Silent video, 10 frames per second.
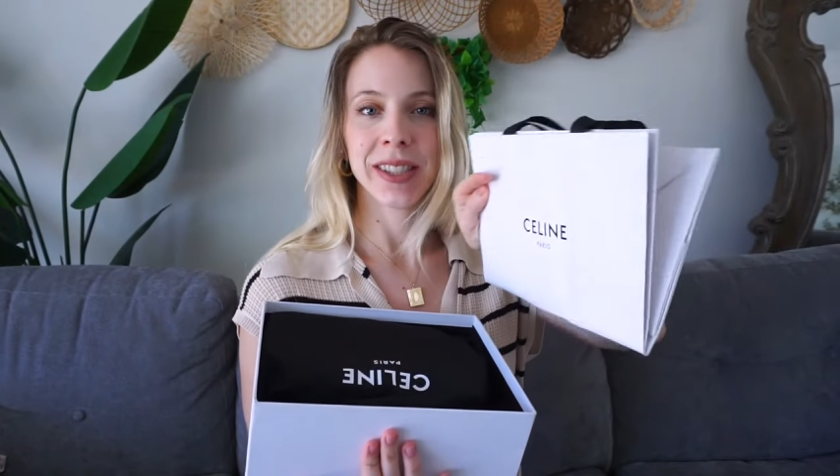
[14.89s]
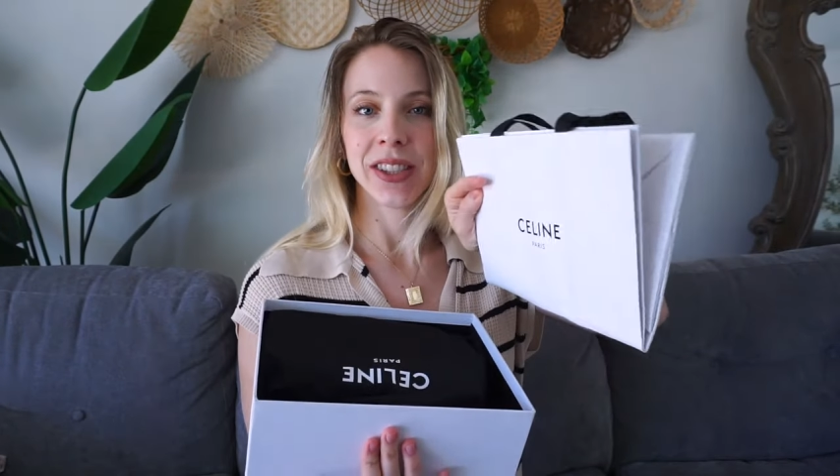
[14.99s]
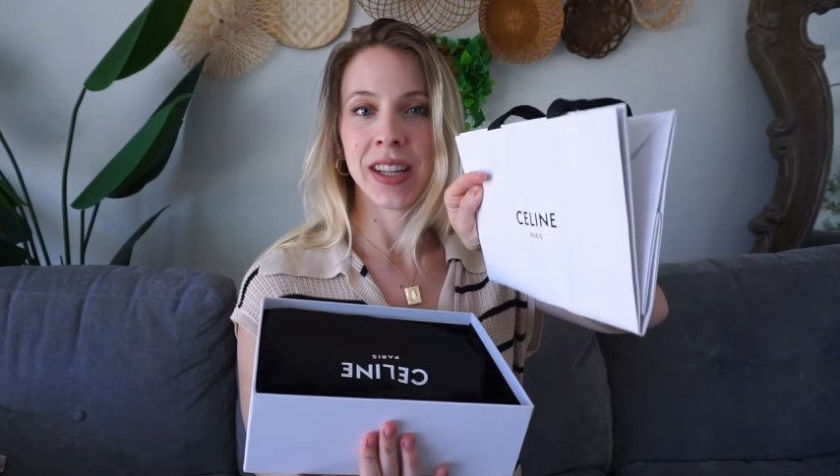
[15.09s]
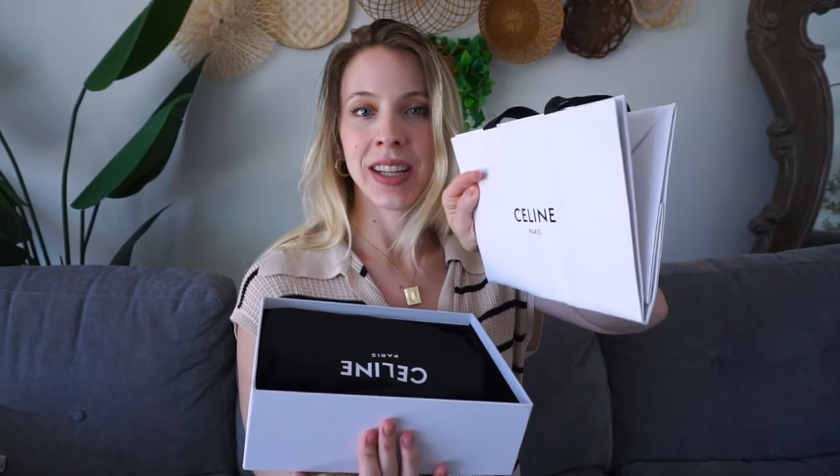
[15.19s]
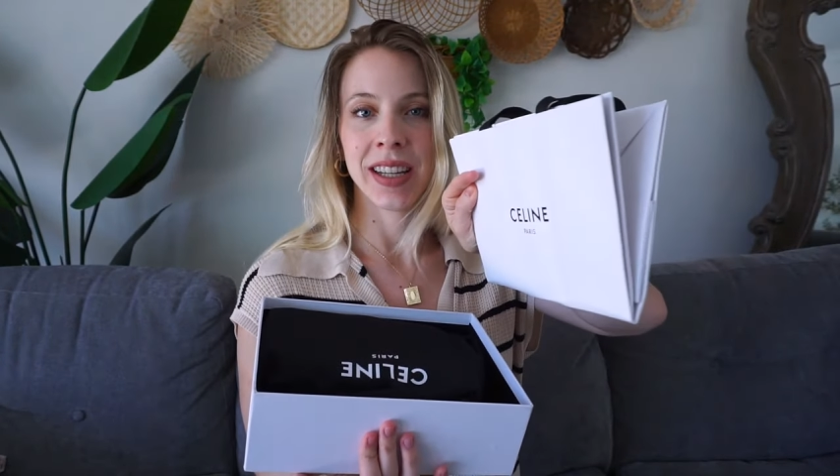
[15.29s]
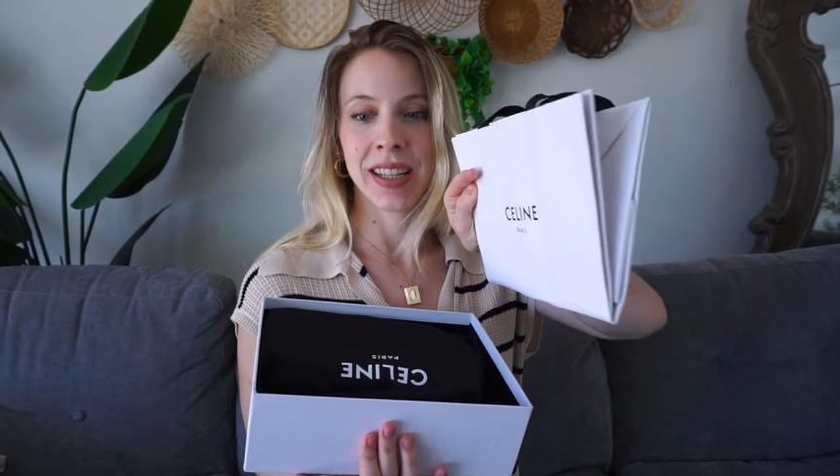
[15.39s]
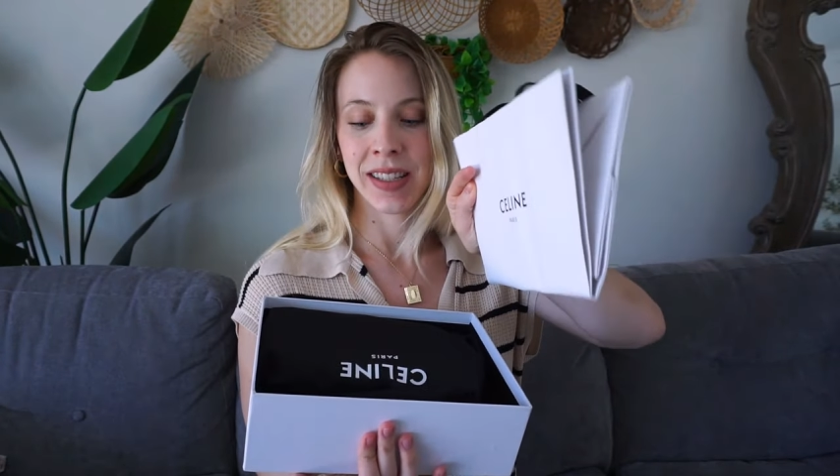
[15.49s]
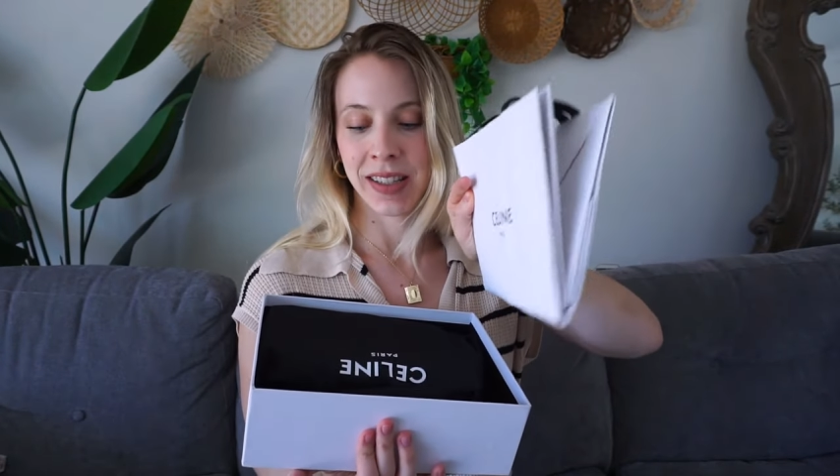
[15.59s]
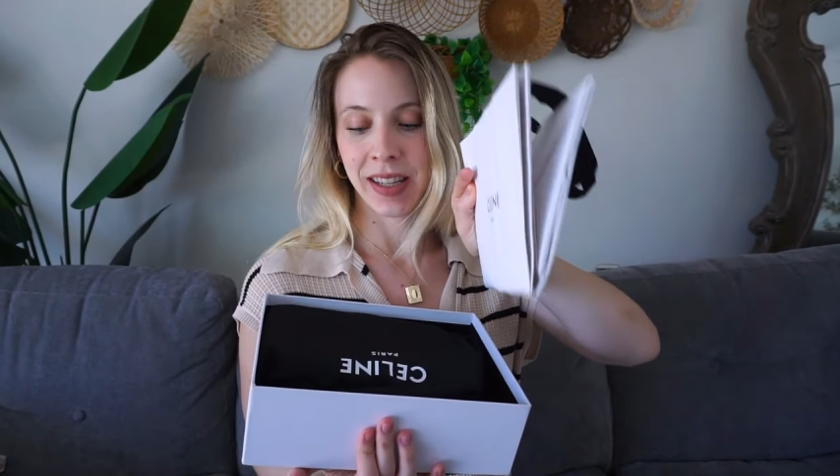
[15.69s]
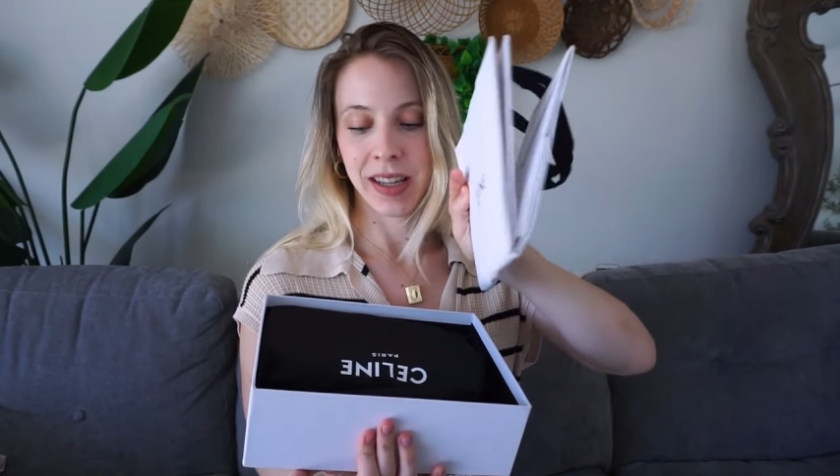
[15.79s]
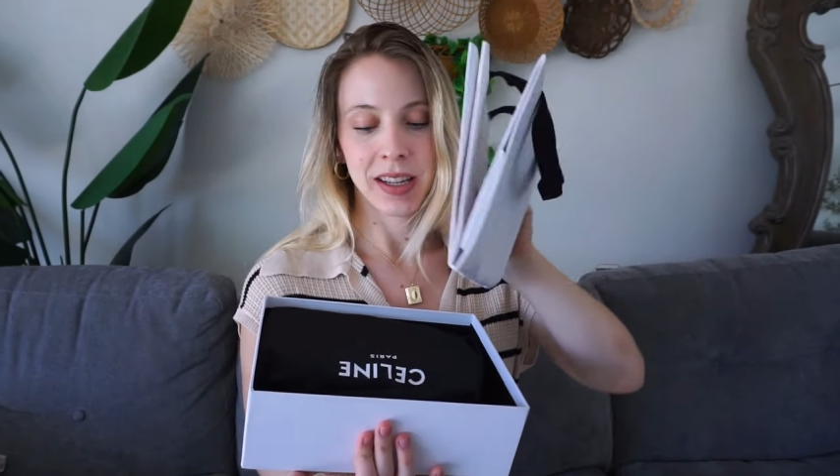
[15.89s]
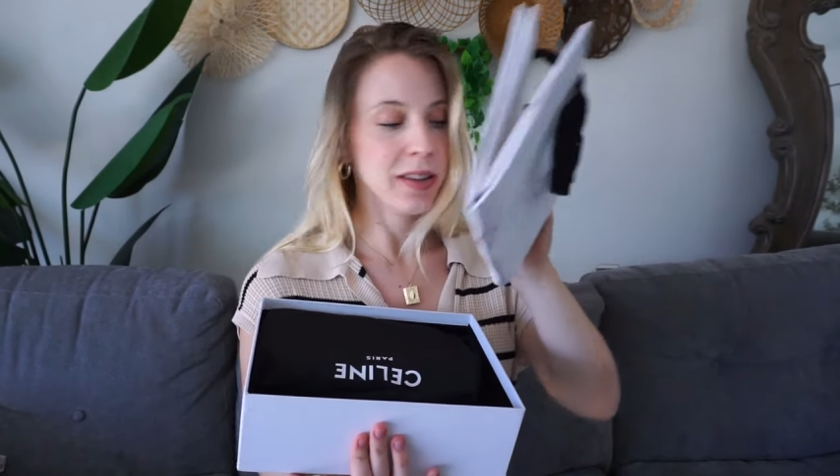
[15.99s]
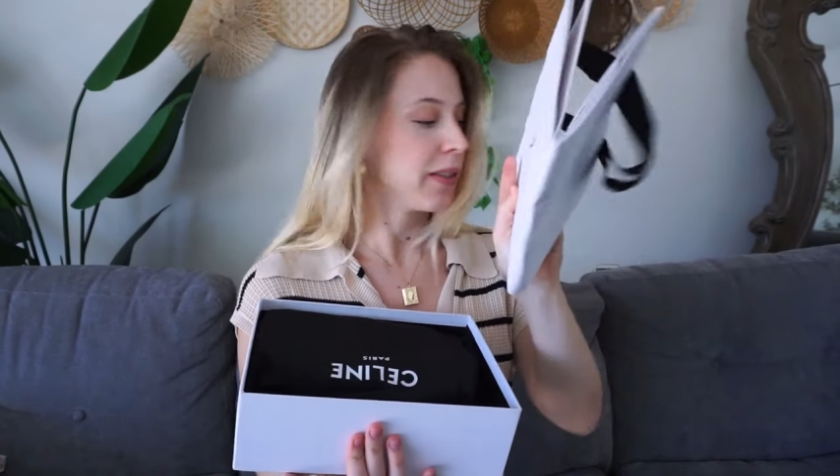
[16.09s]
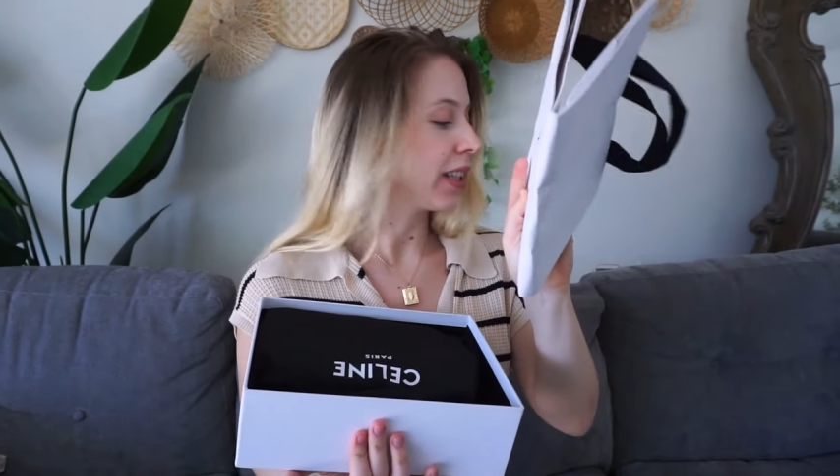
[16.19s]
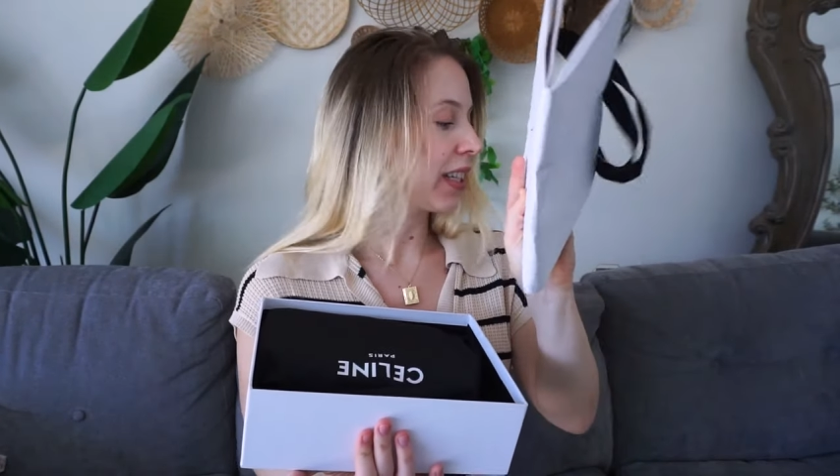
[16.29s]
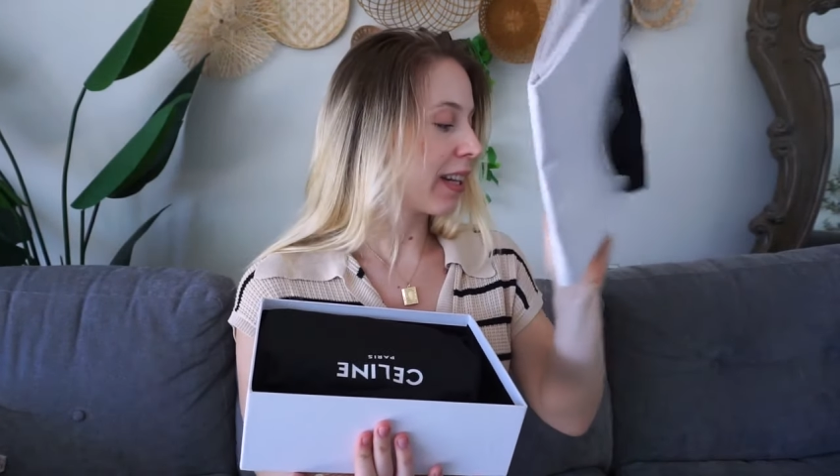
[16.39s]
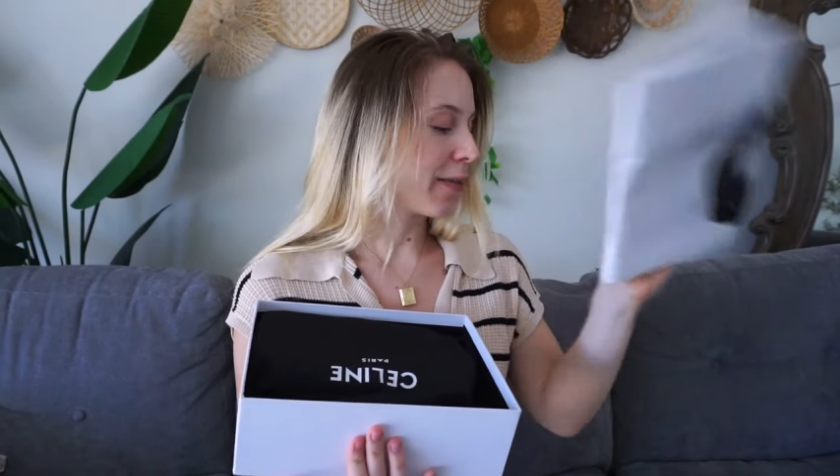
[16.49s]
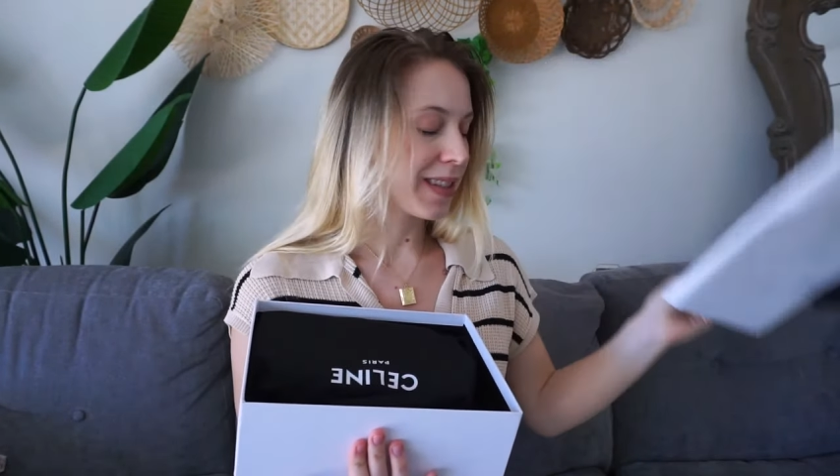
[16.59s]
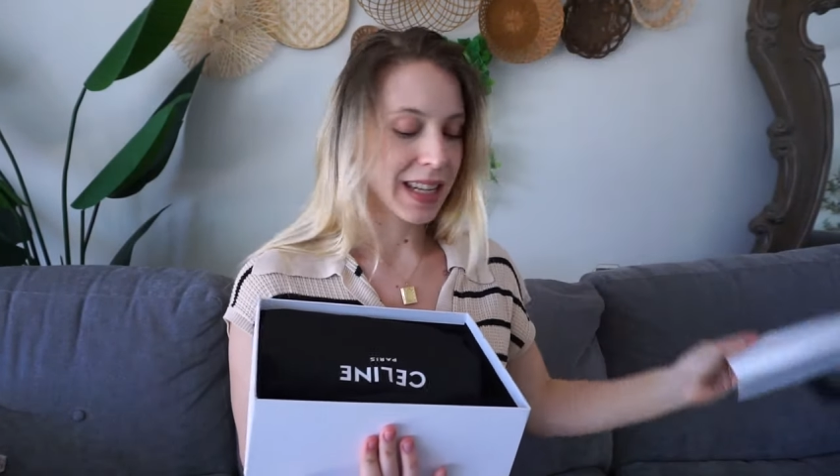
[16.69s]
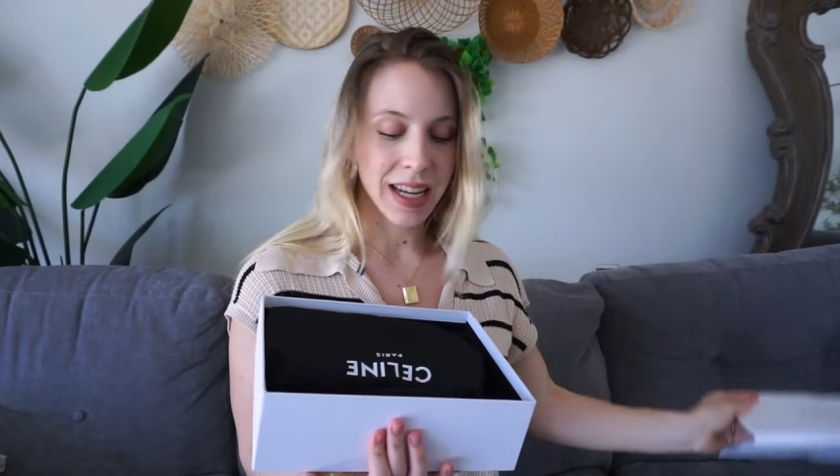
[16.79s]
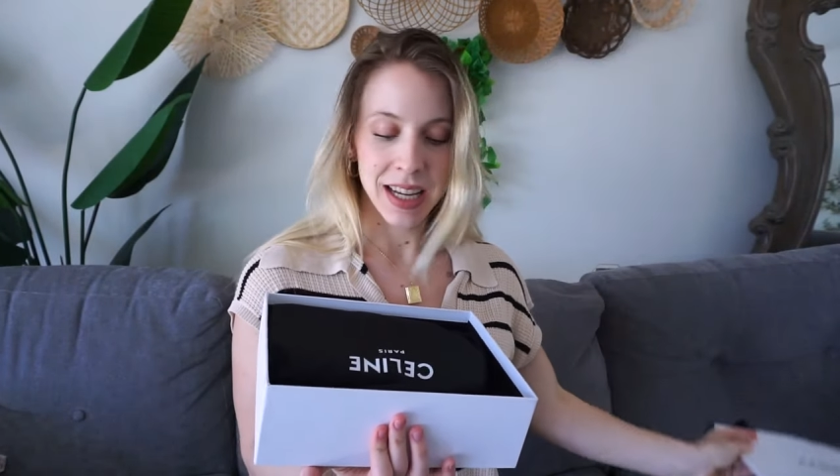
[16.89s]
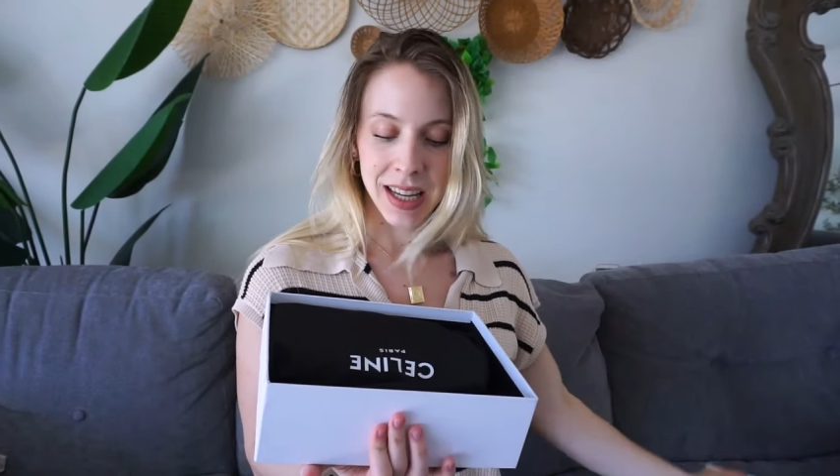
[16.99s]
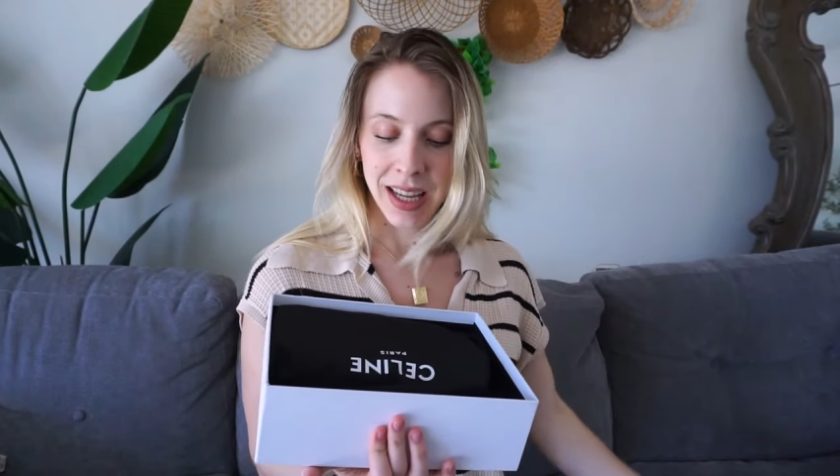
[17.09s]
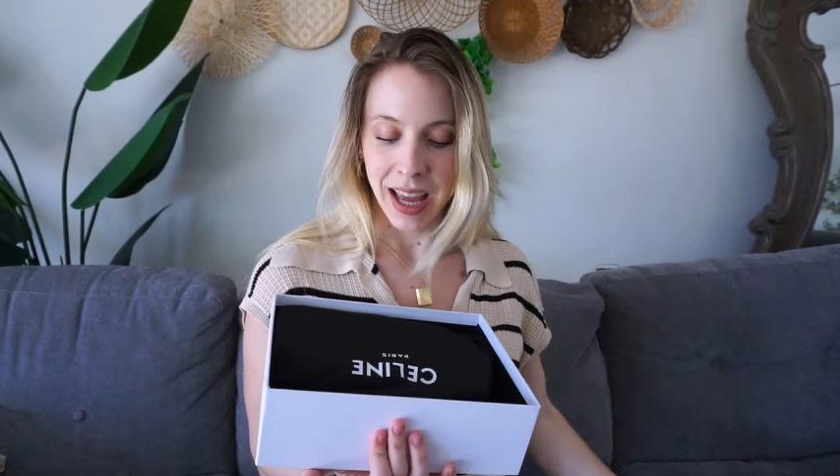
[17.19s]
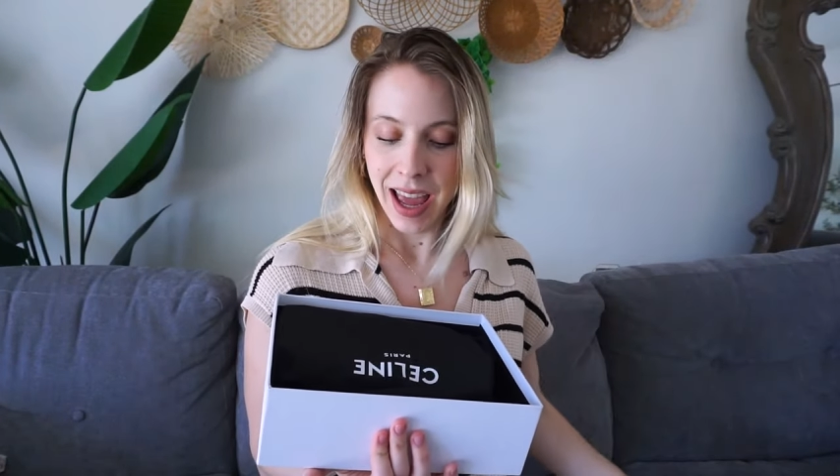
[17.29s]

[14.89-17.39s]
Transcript: which is really nifty.